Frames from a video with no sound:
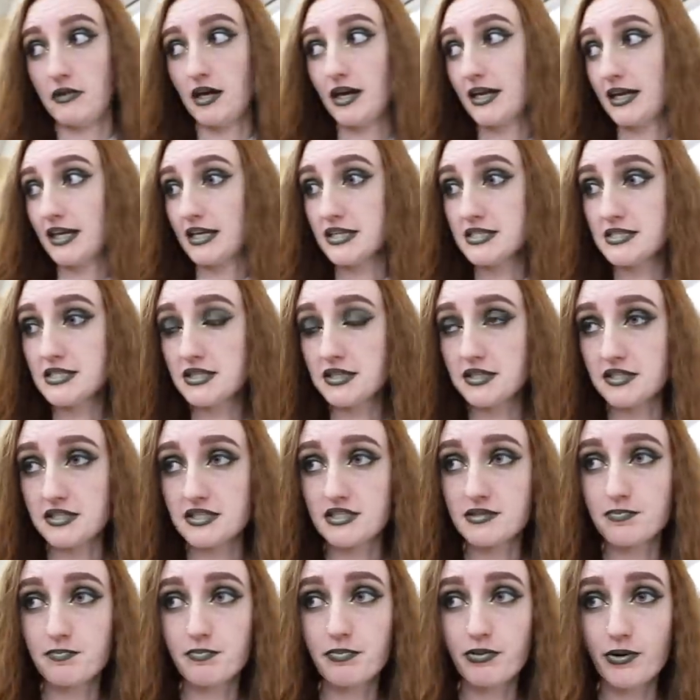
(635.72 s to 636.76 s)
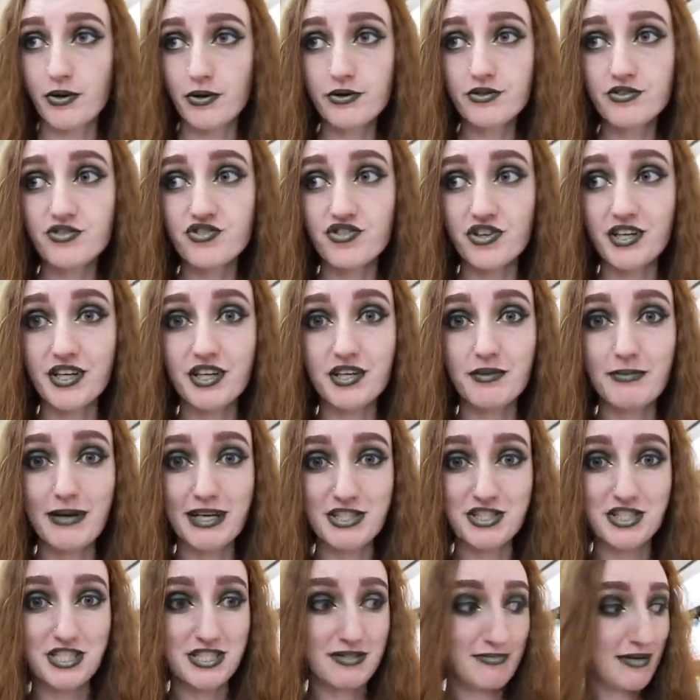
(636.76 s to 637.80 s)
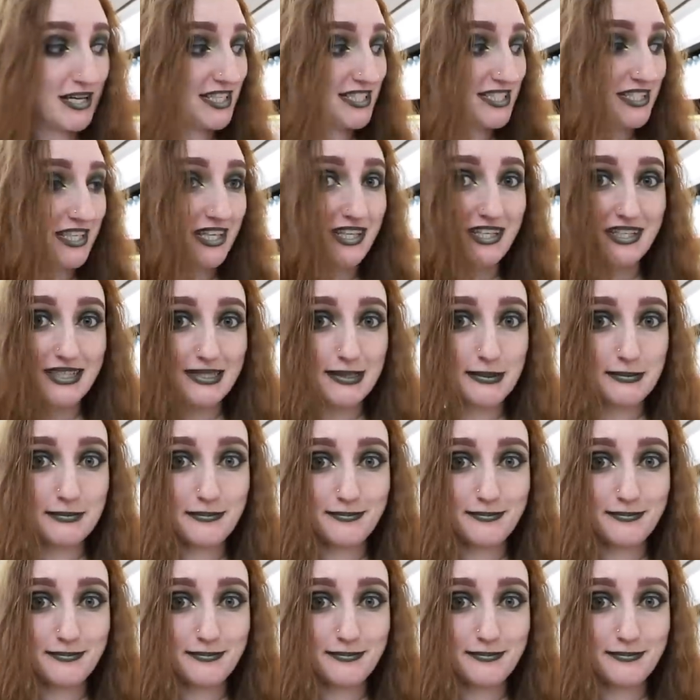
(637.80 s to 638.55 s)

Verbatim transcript: I guess that this prune drink matches my aesthetic.